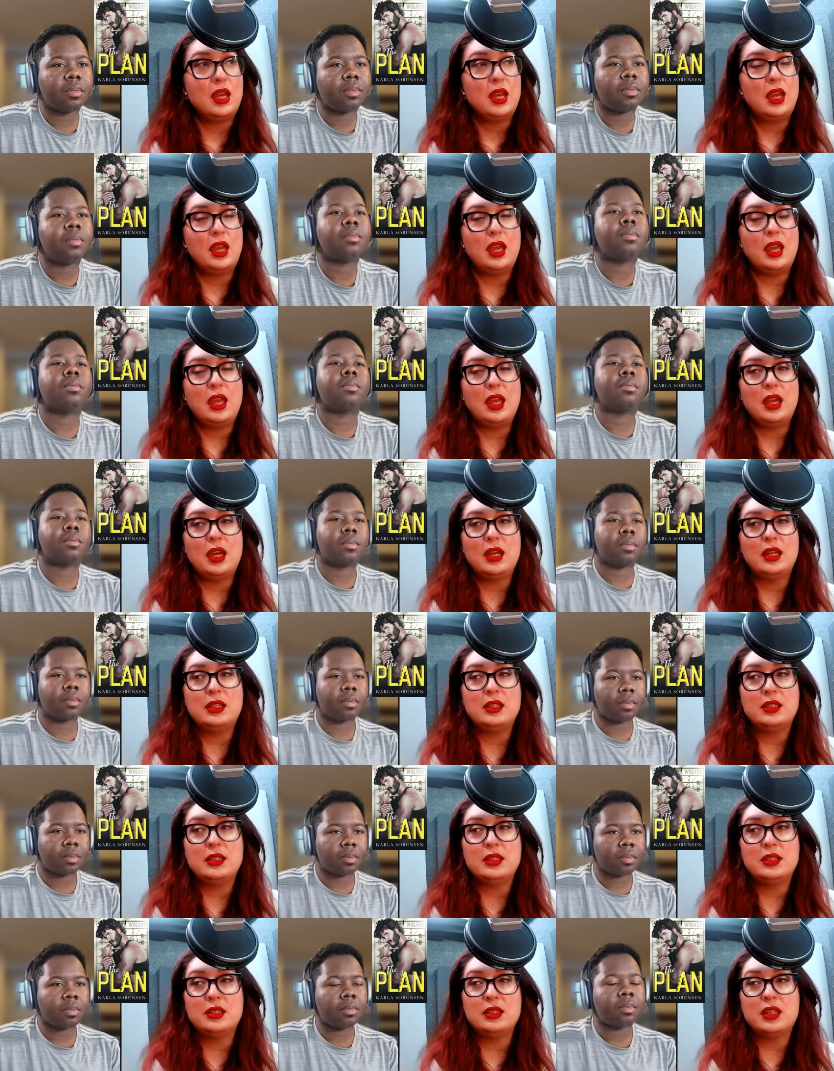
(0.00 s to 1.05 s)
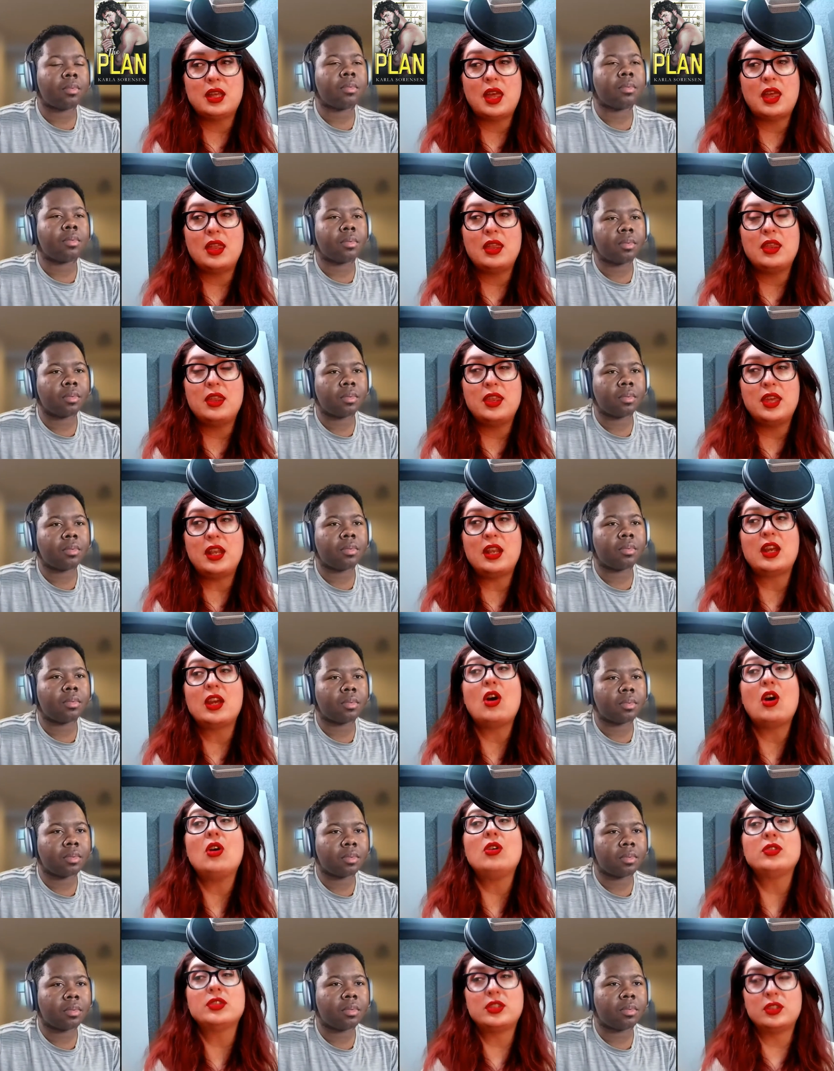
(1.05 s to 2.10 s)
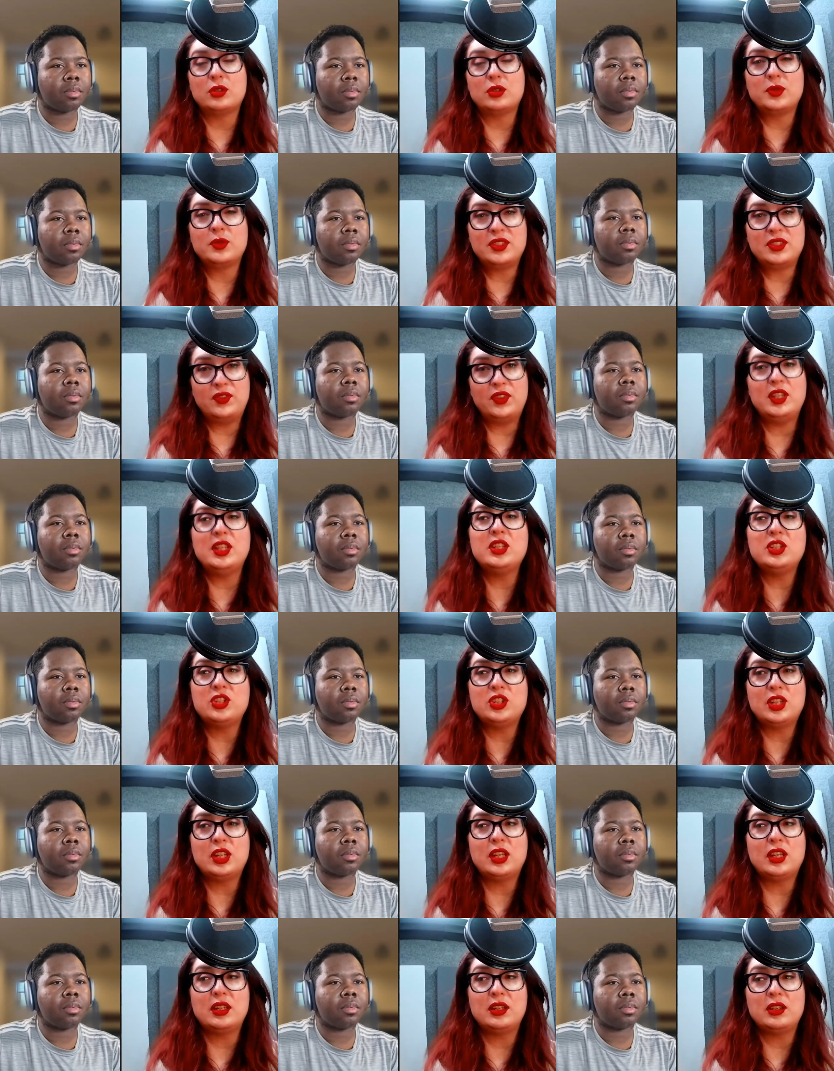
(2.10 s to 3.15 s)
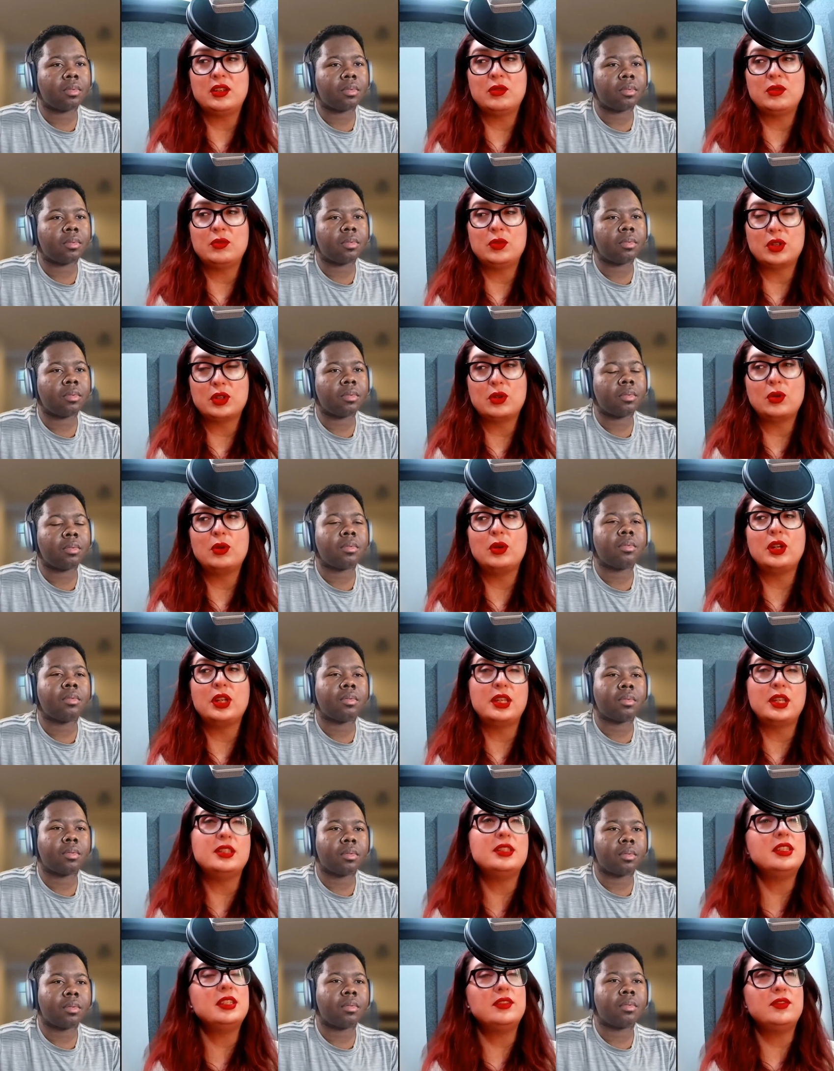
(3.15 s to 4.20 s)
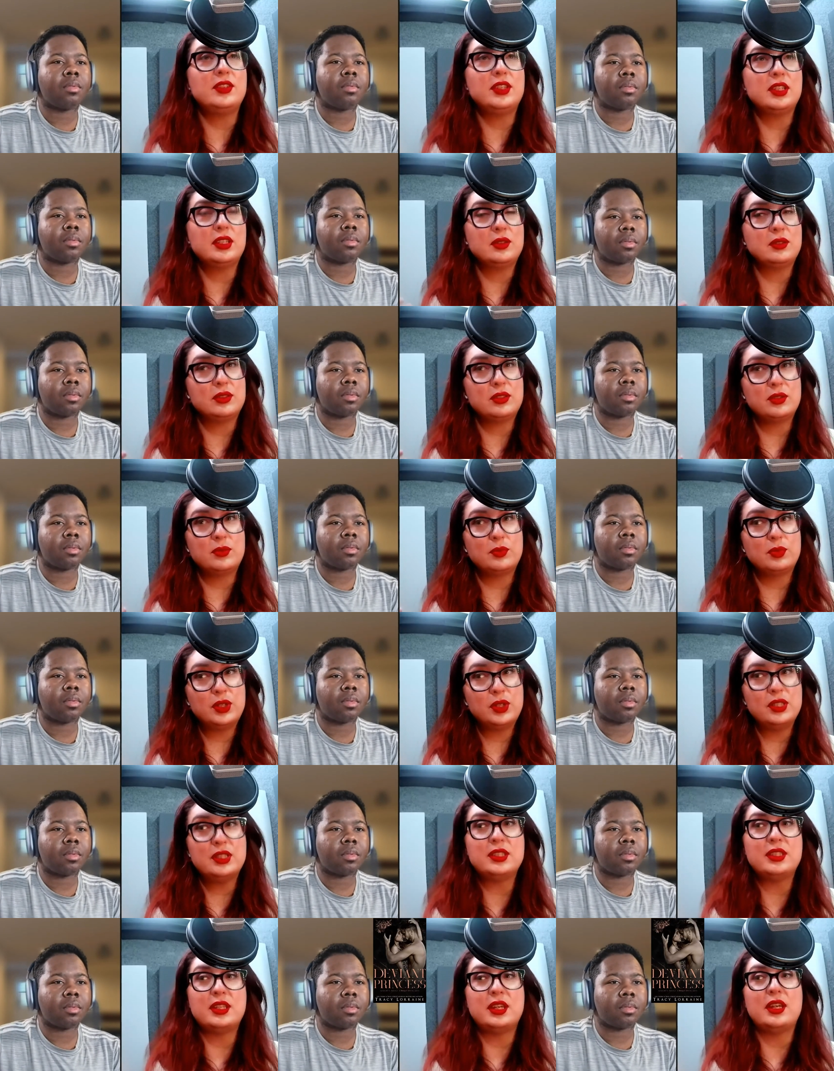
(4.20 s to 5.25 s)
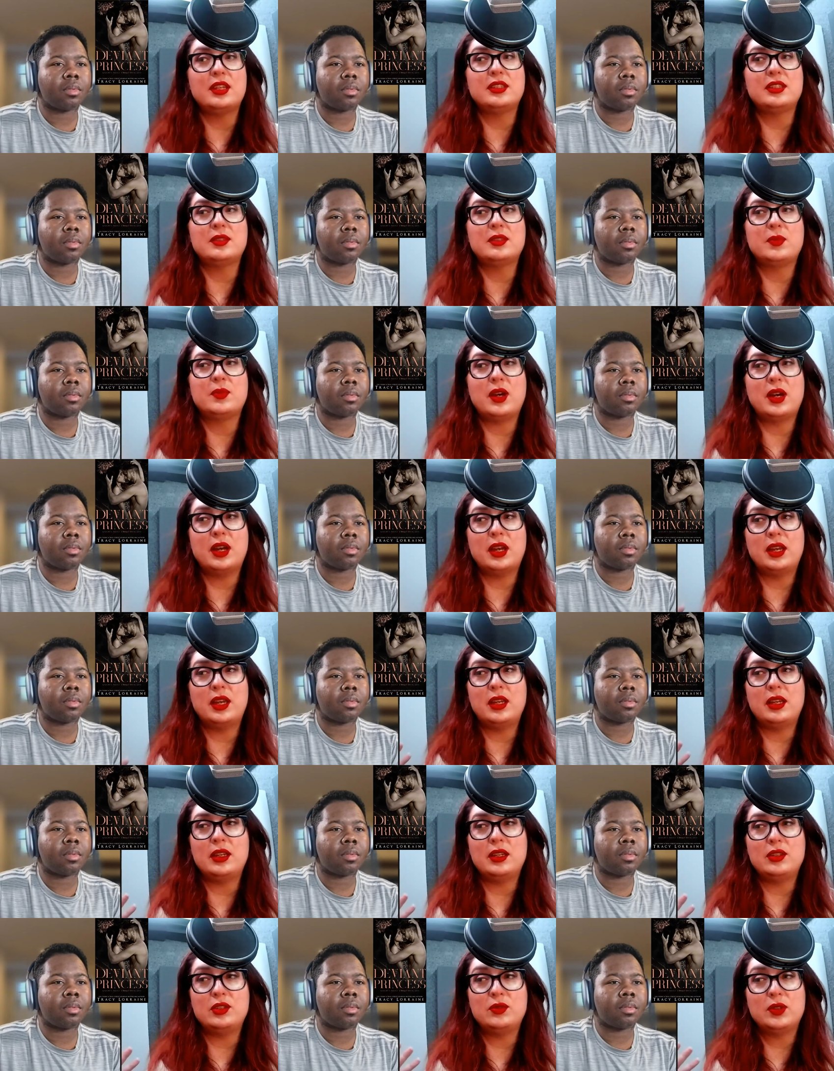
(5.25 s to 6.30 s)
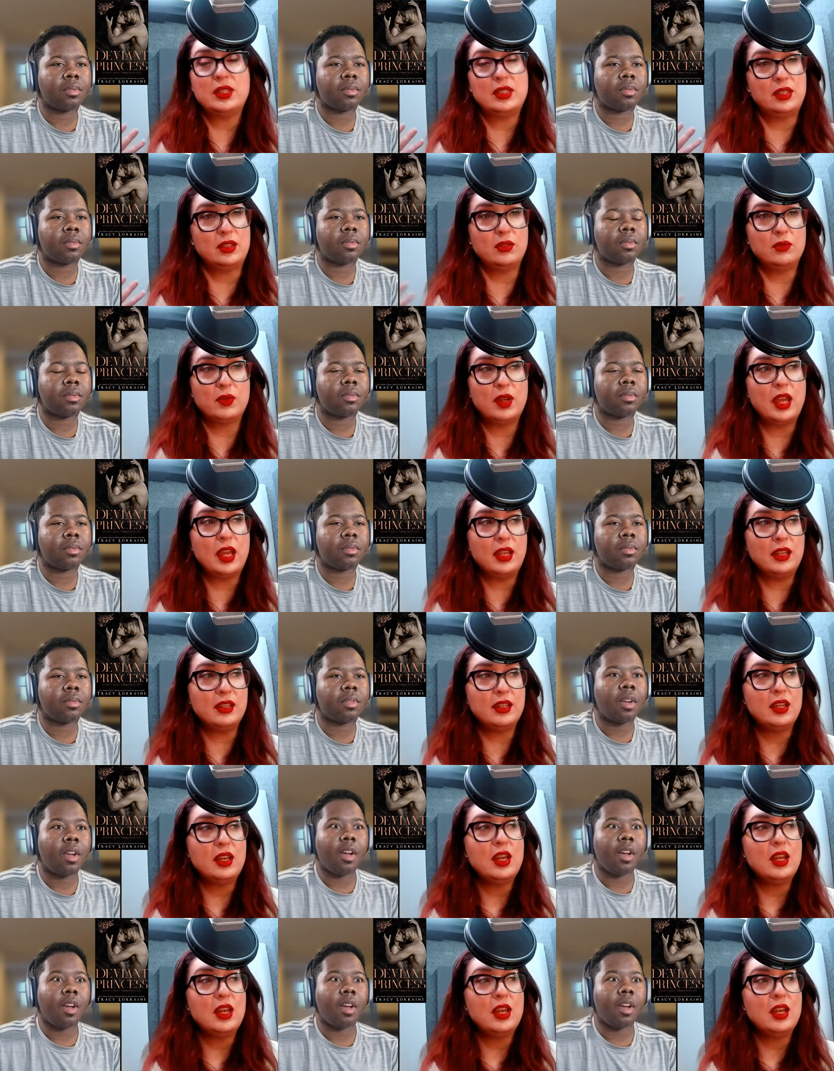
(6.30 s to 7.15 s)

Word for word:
Speaker 1: and then I also was finishing recording Deviant Princess by Tracy Lorraine.